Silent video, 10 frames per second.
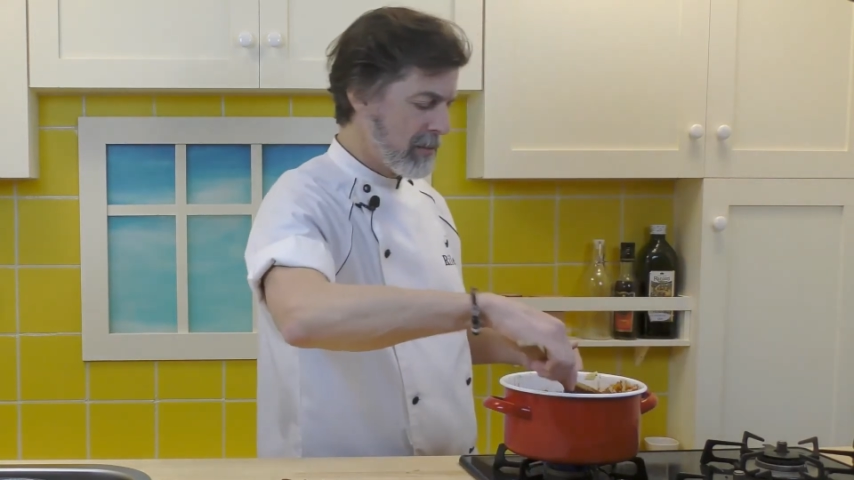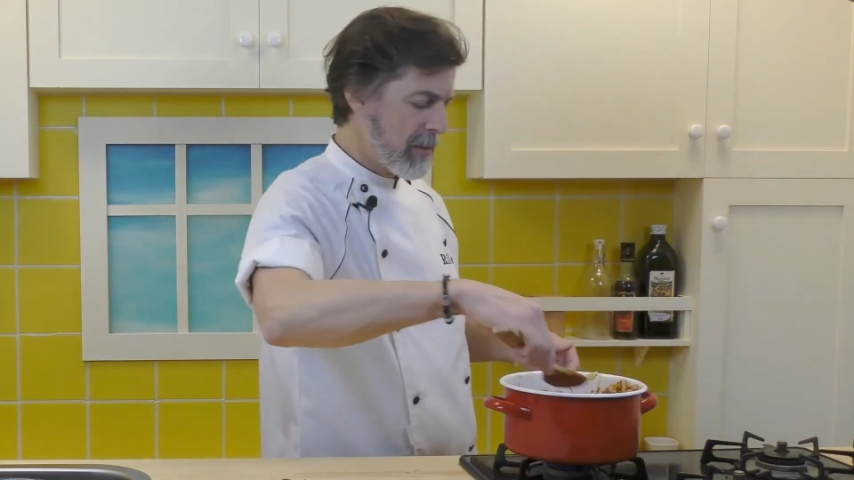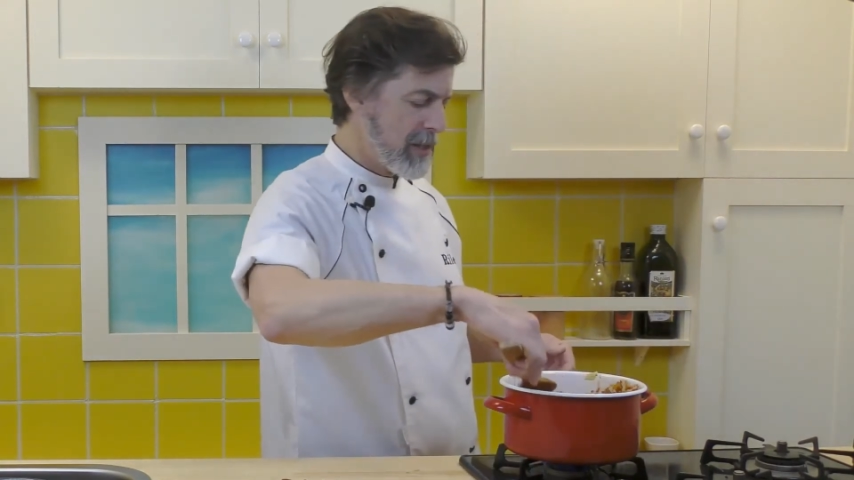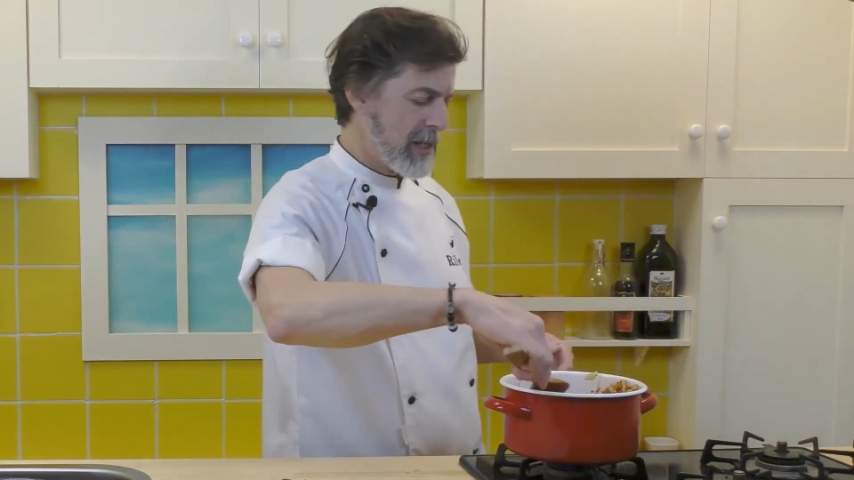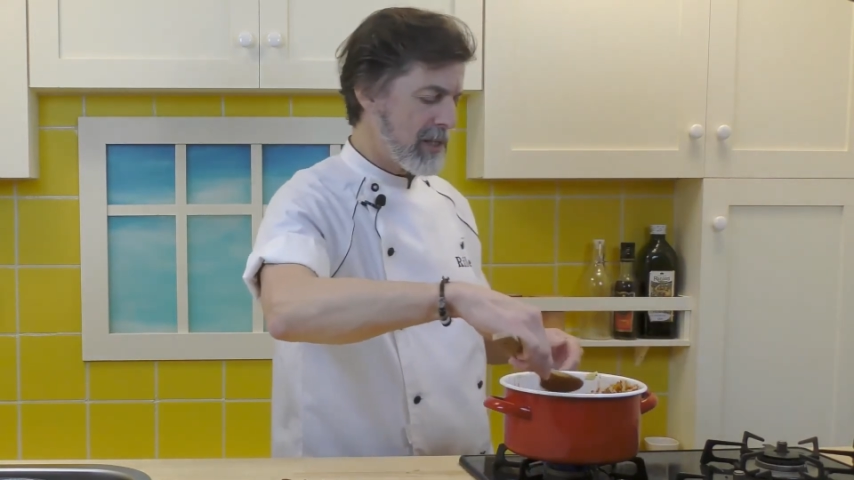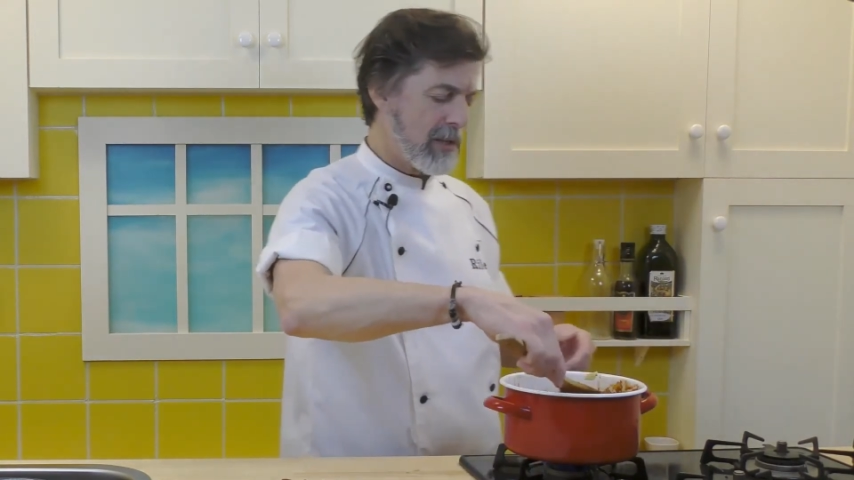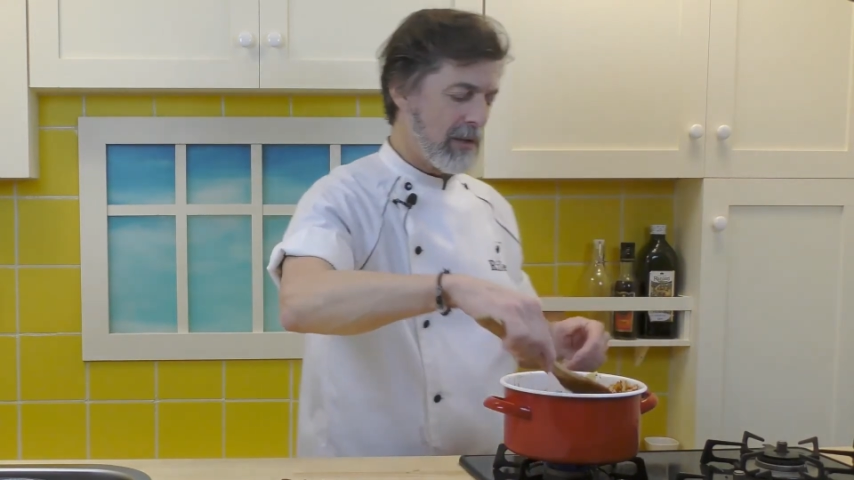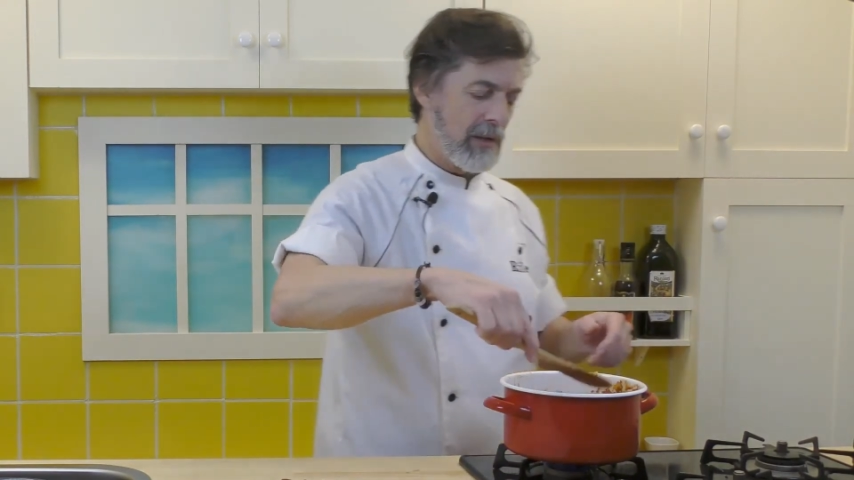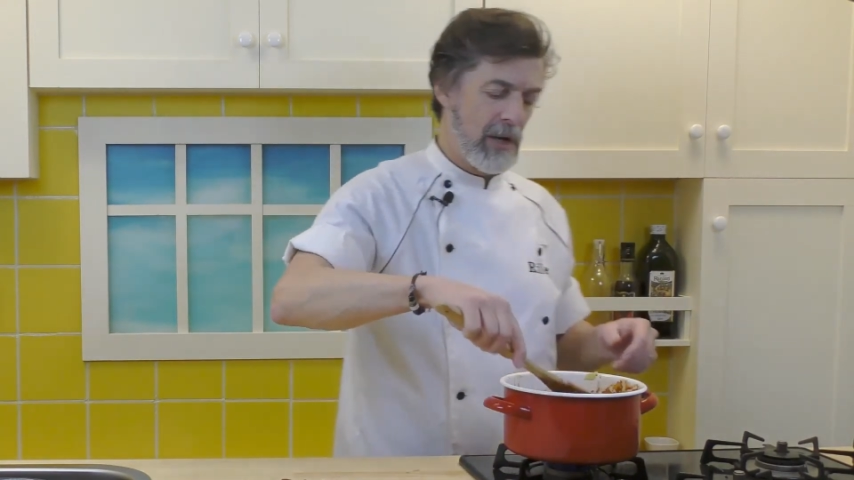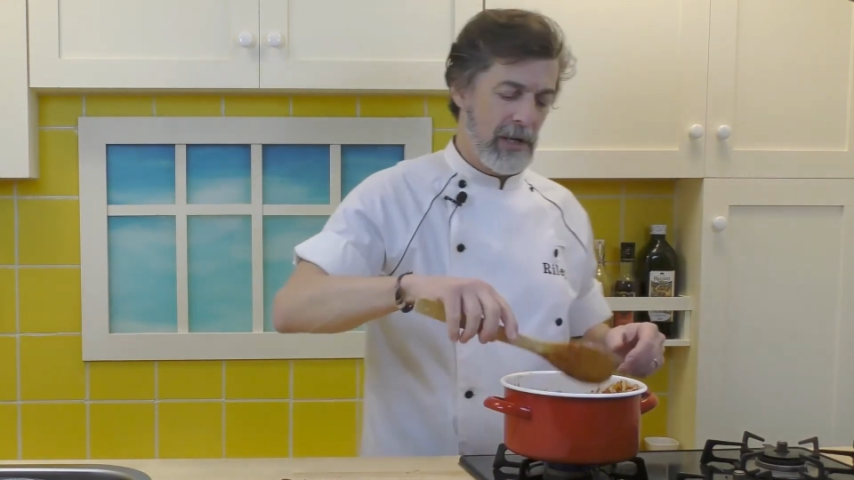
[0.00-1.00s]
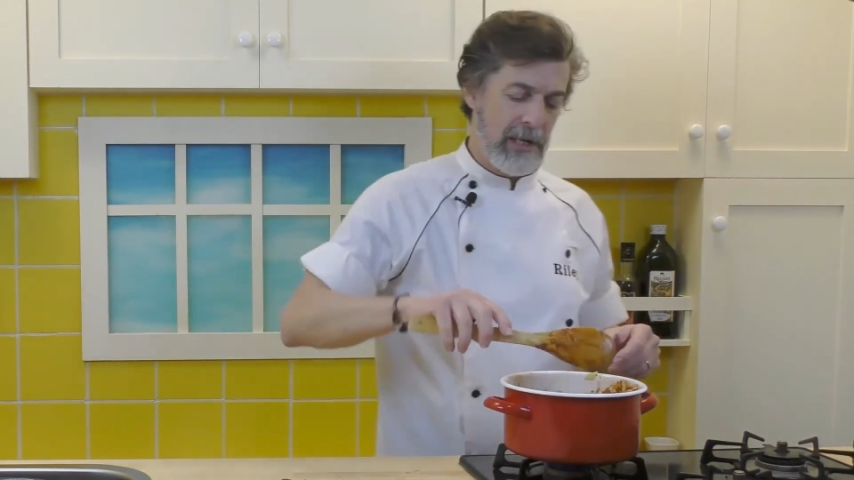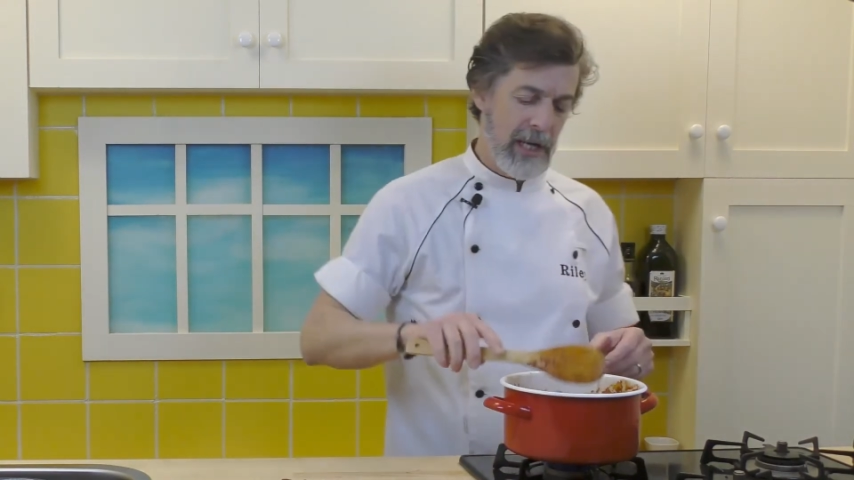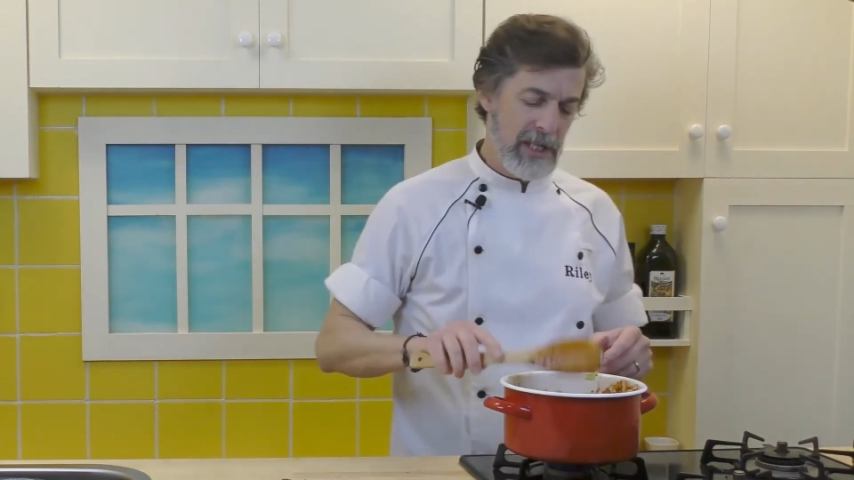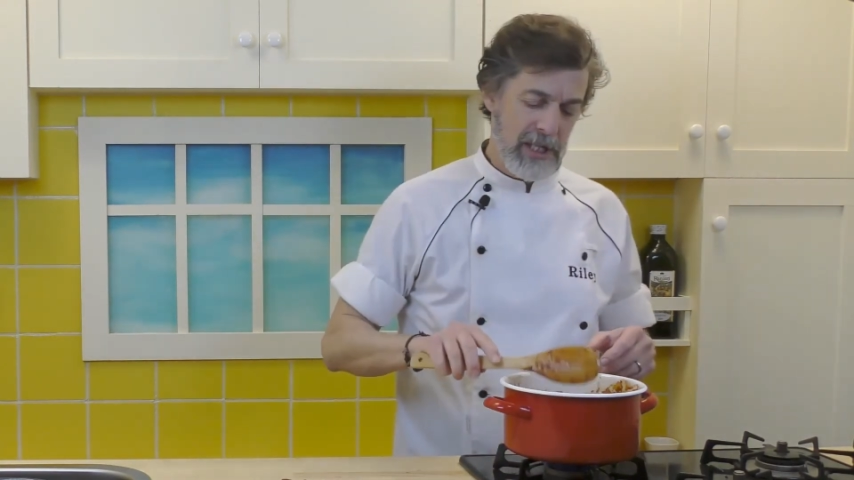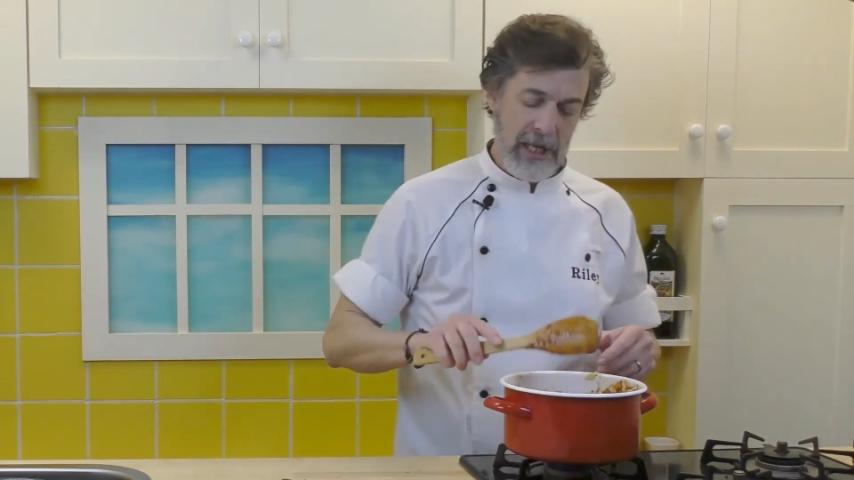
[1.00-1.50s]
once that's all cooked
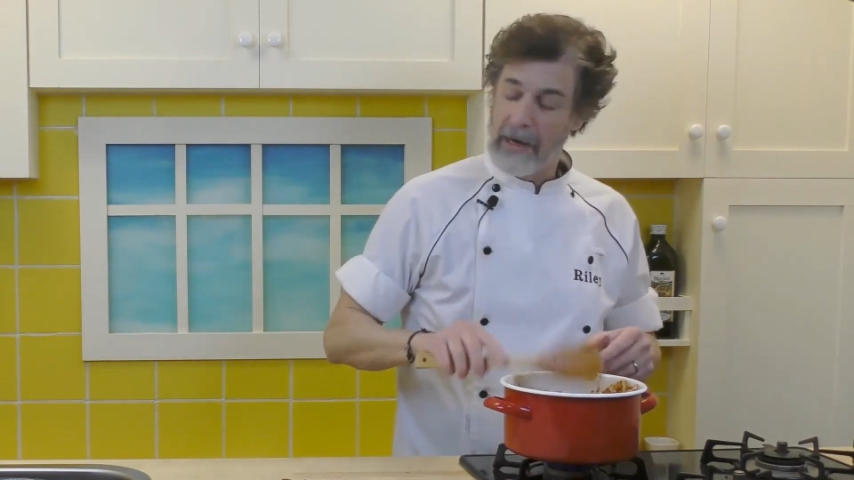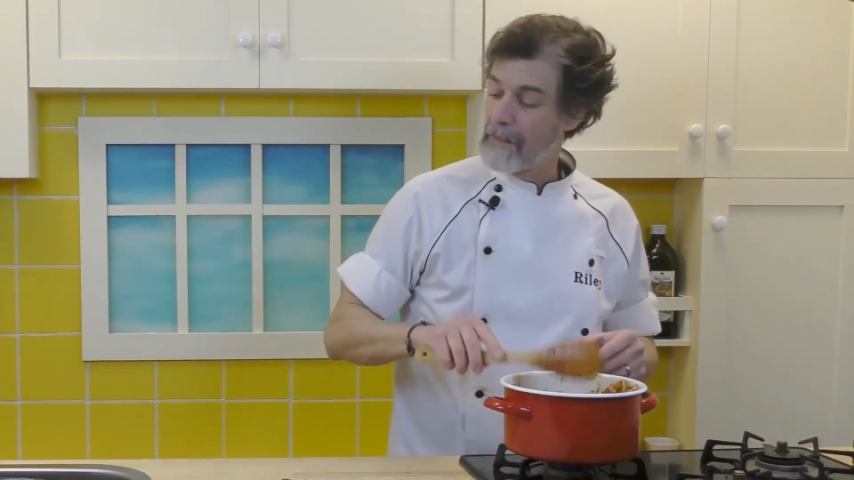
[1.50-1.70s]
nicely.